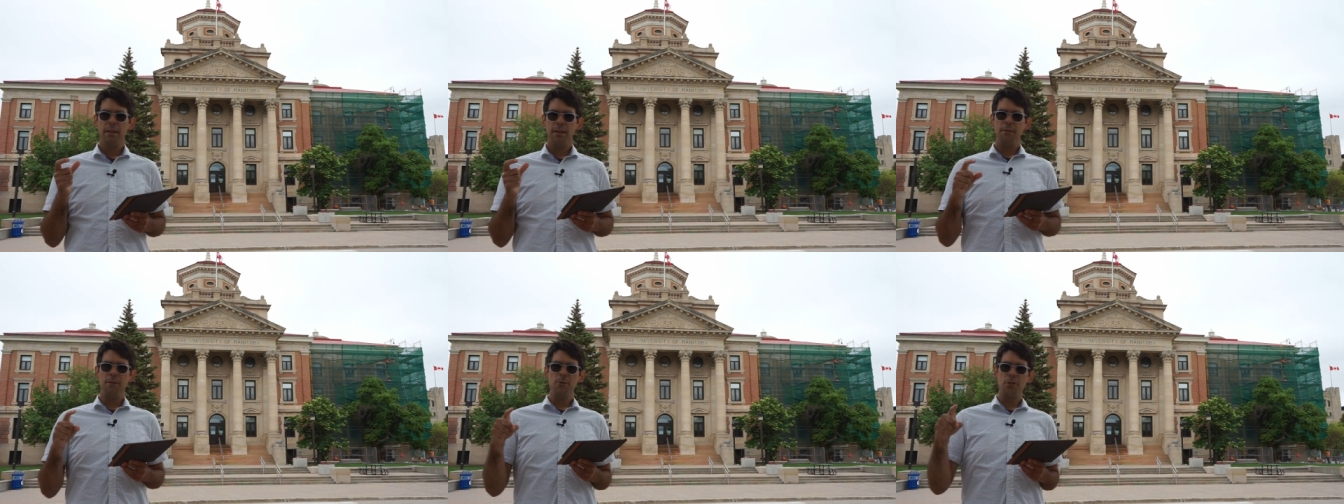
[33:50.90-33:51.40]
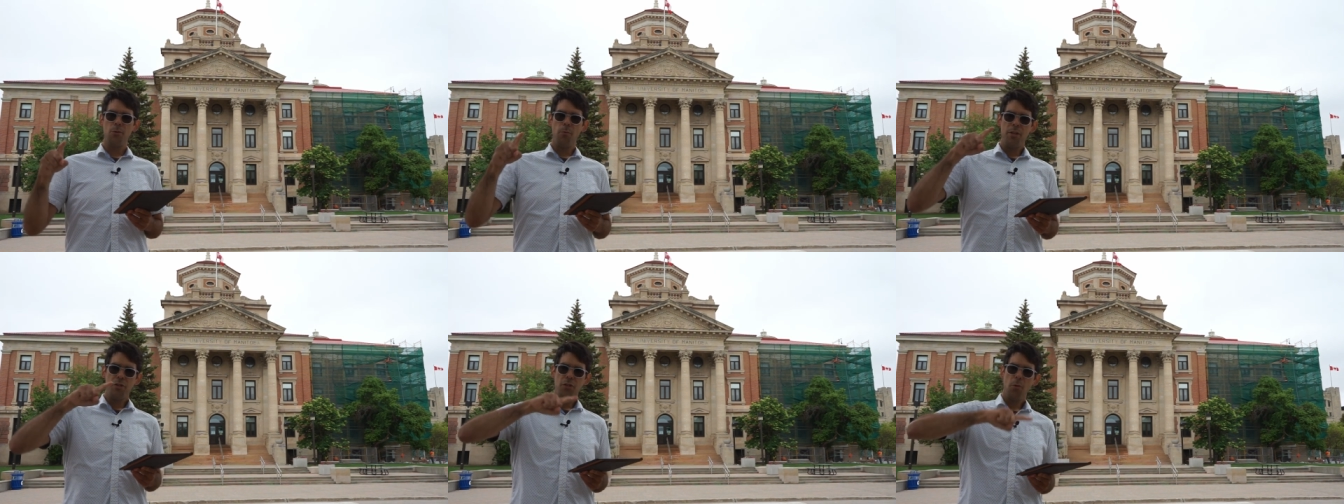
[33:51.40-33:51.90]
if you
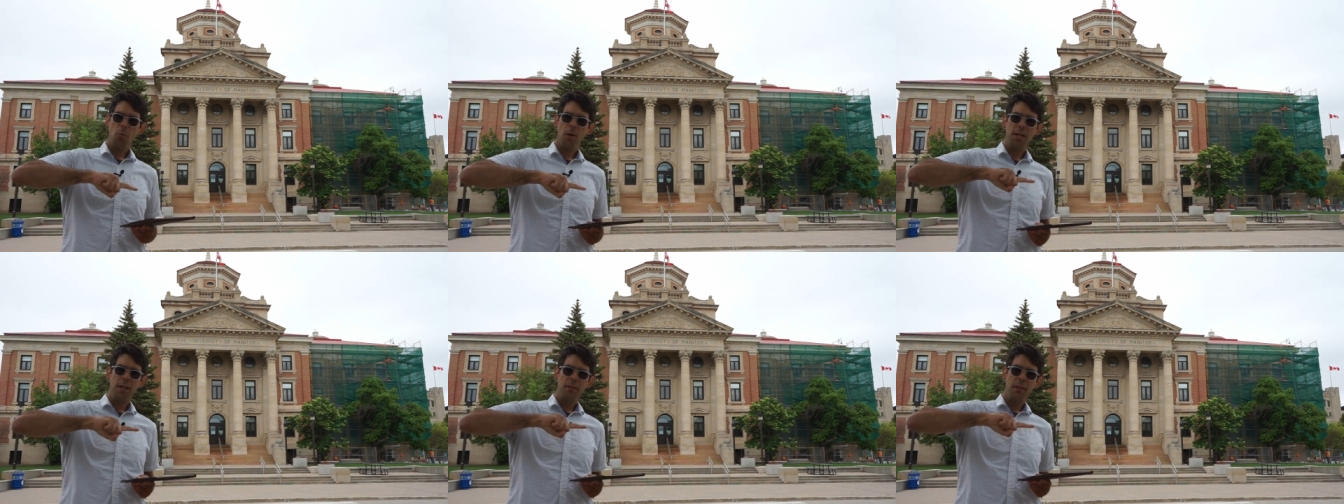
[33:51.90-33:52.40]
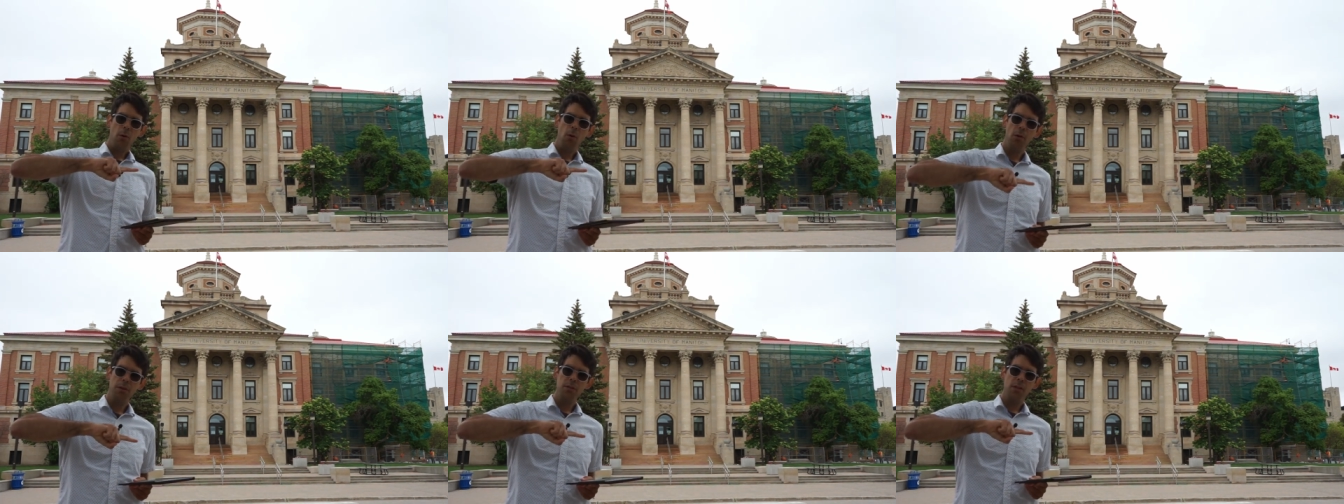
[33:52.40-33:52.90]
switch to one that
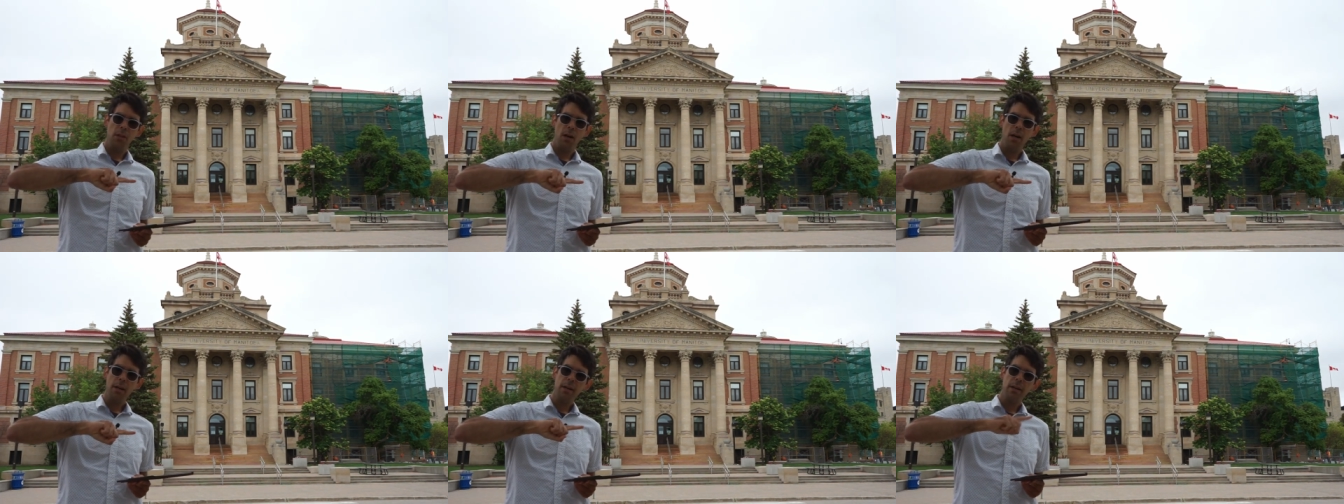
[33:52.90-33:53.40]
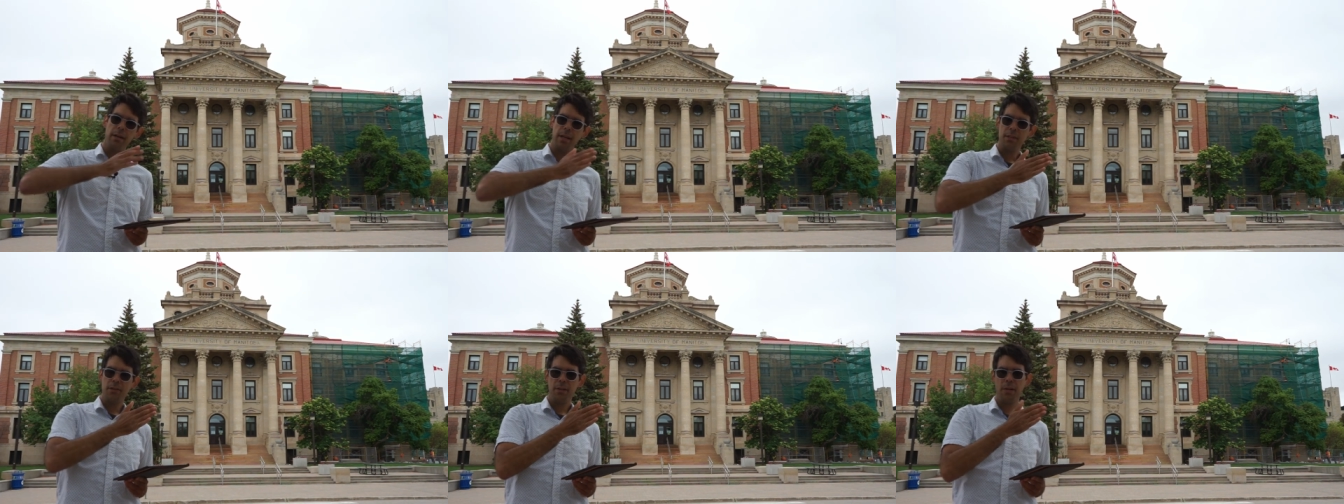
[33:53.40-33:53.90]
holds the lock,
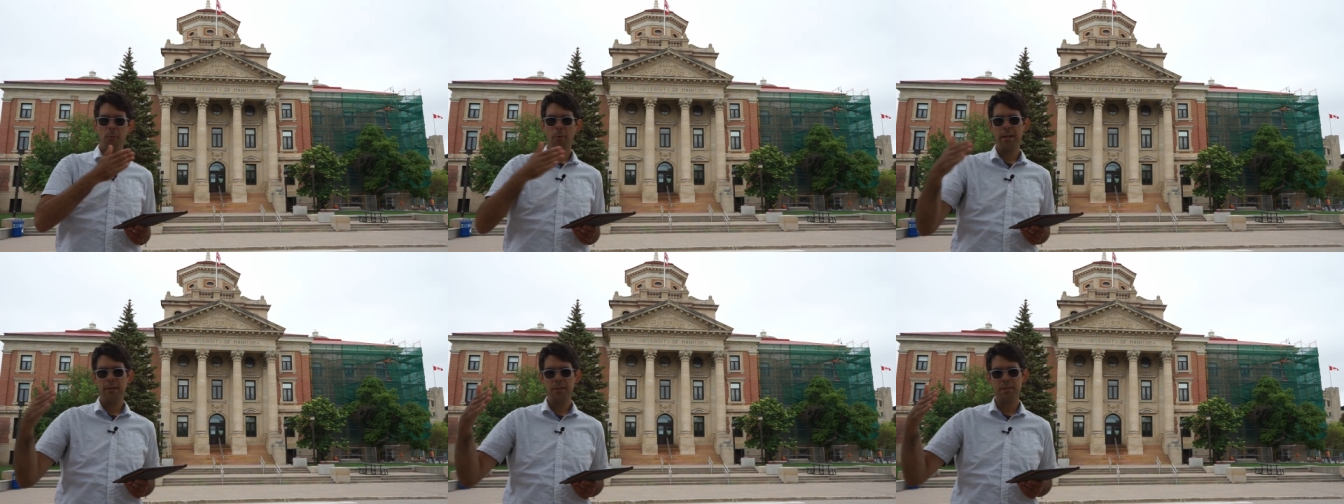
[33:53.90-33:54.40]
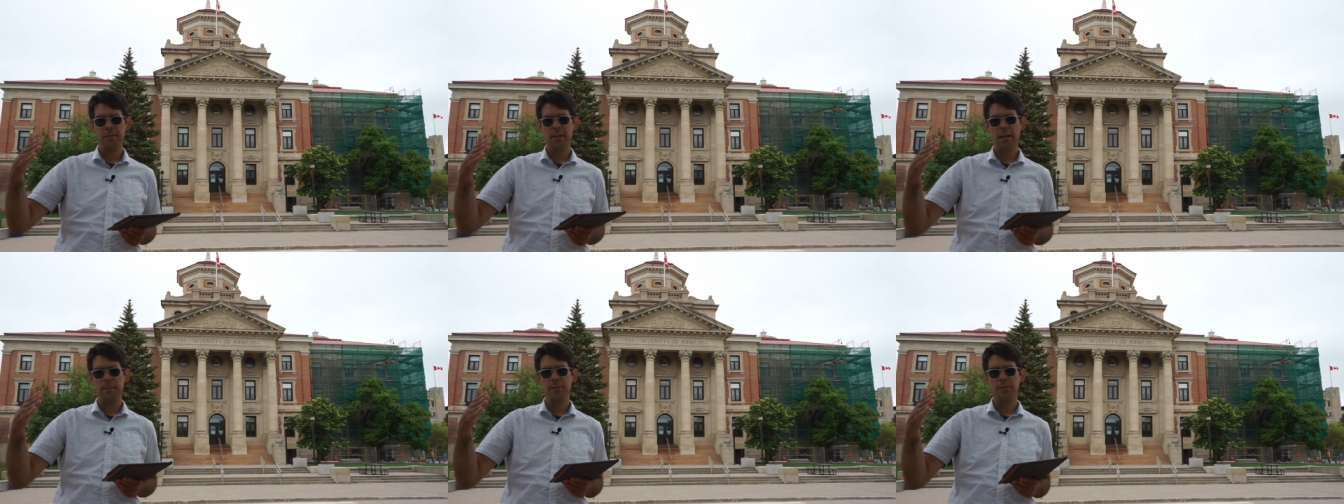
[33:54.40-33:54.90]
it's going to run out its
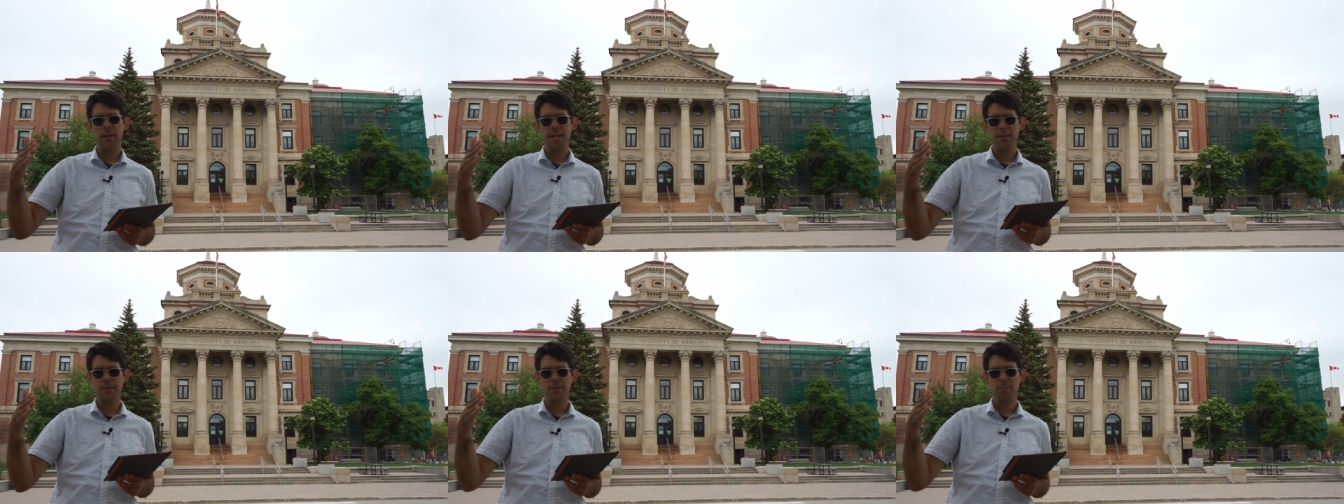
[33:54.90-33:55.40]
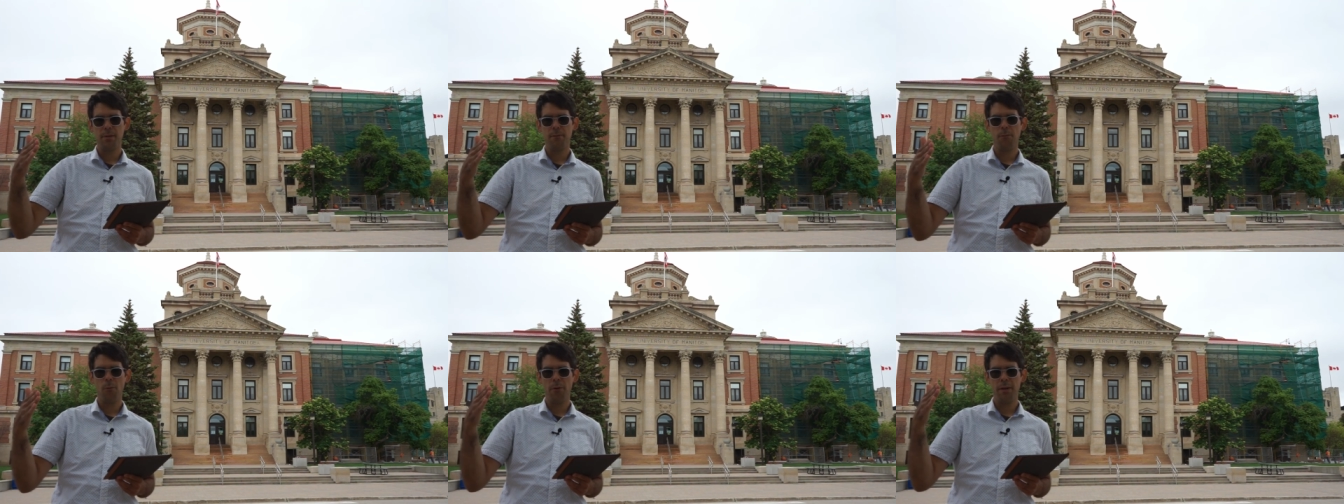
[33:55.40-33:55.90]
time slice
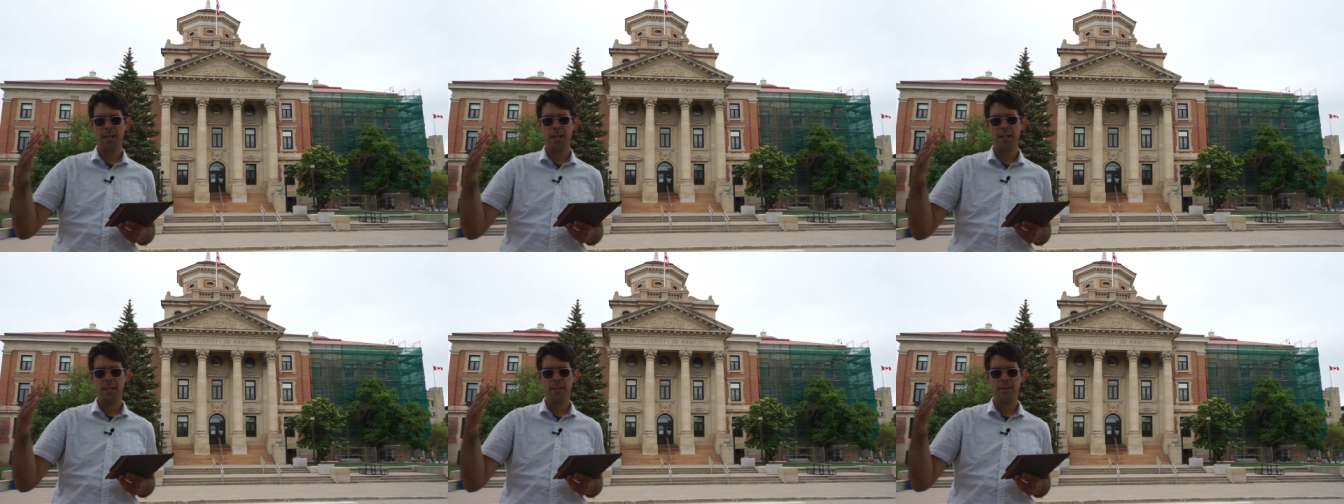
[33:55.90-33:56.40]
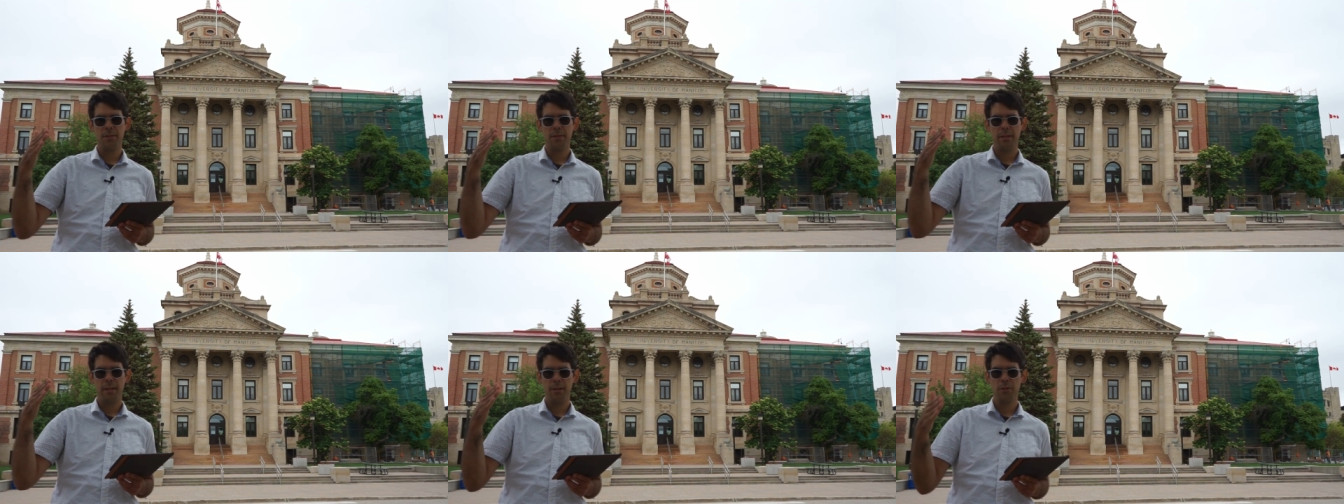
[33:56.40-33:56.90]
before it
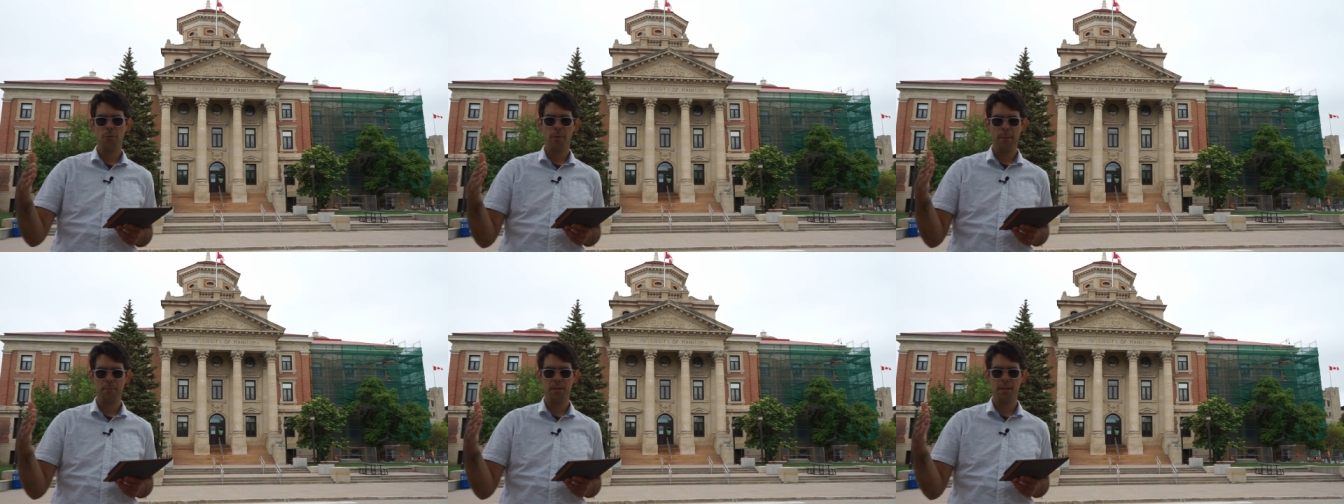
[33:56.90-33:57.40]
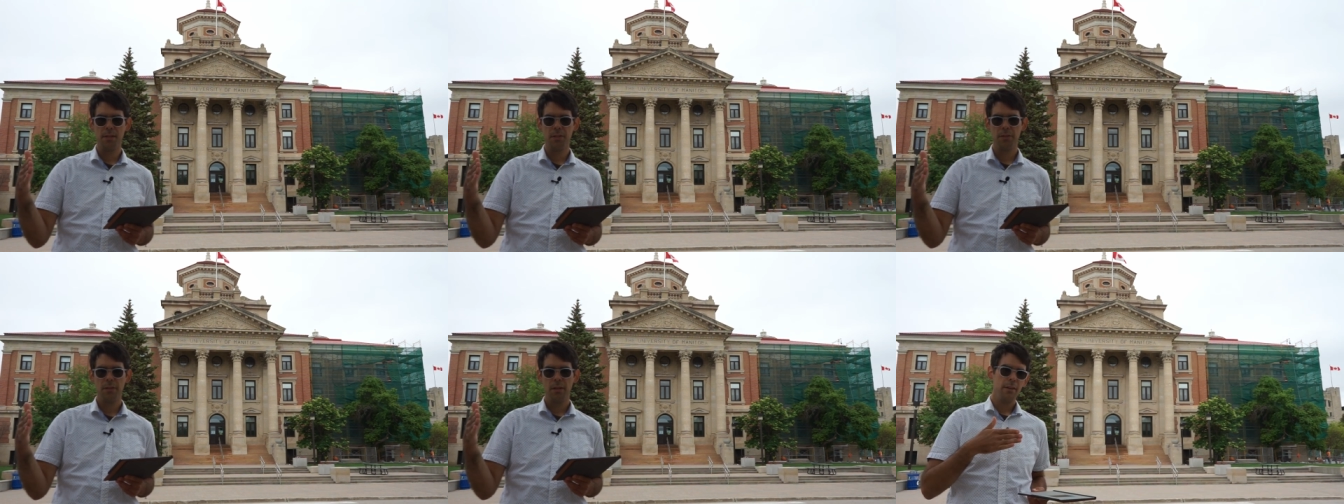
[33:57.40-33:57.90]
is interrupted.